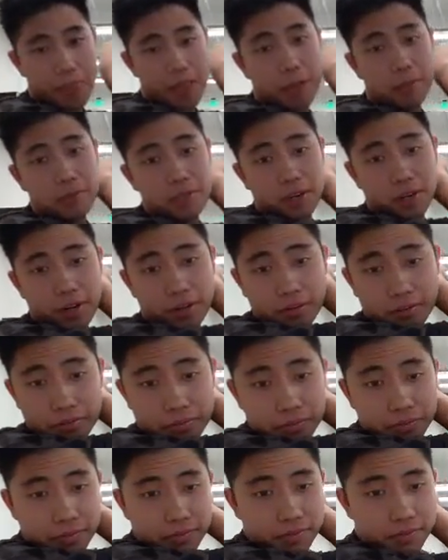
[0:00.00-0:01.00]
I'm sorry,
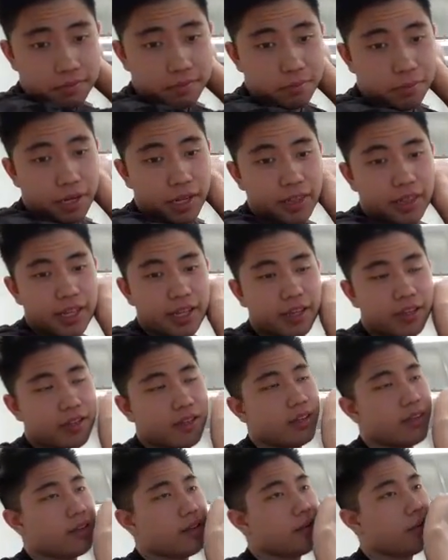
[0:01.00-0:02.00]
but I think
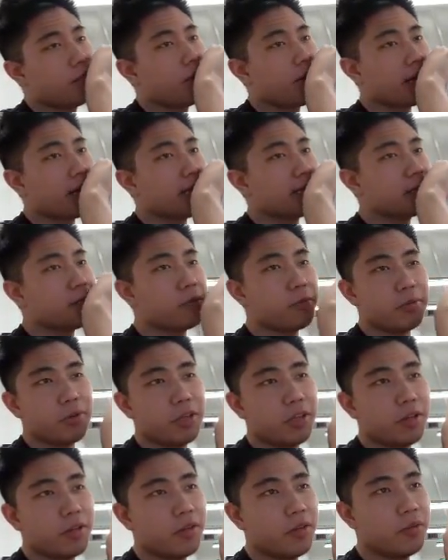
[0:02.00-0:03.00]
Marques will be
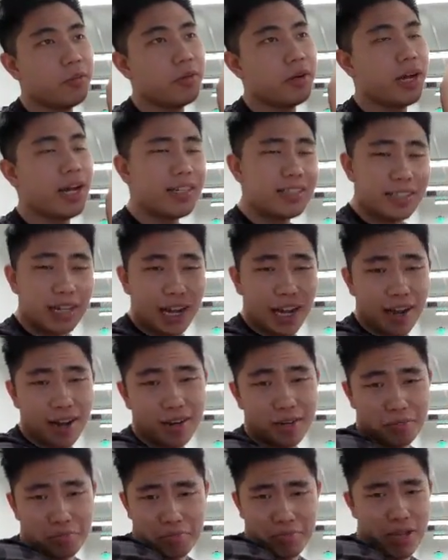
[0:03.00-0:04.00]
playing a little. More. Actually,
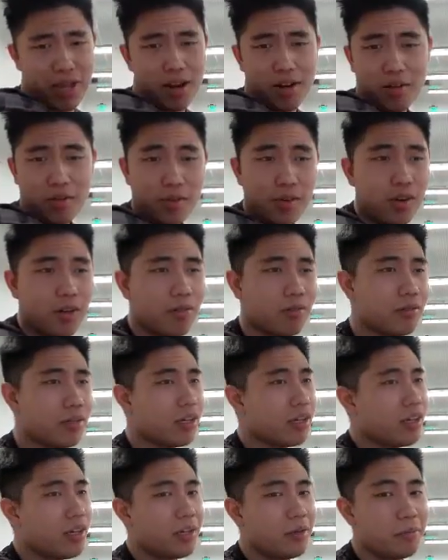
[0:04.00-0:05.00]
I don't even know.
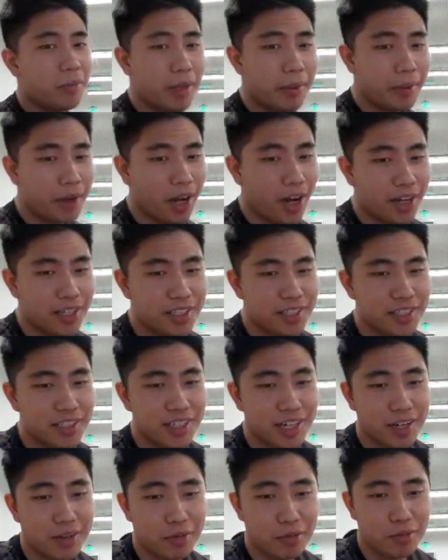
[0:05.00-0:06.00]
Maybe Austin's
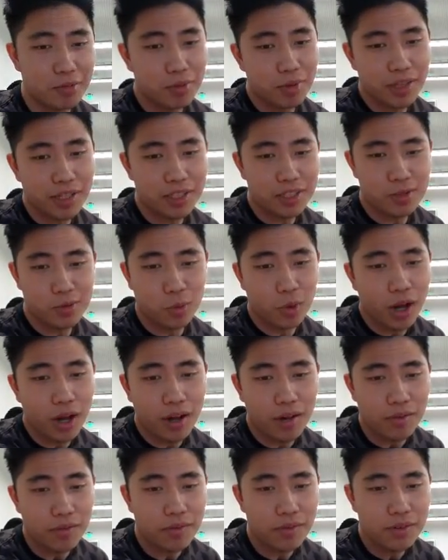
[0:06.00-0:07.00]
like really
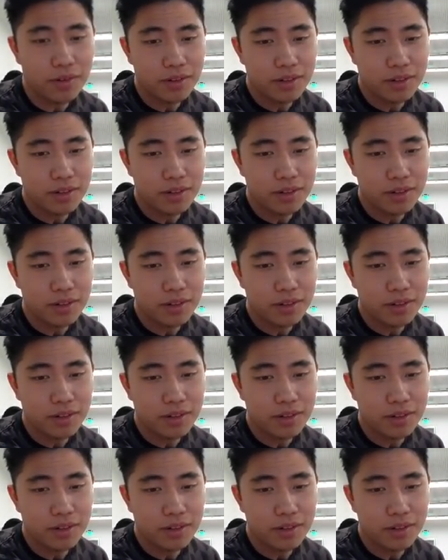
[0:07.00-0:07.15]
suave.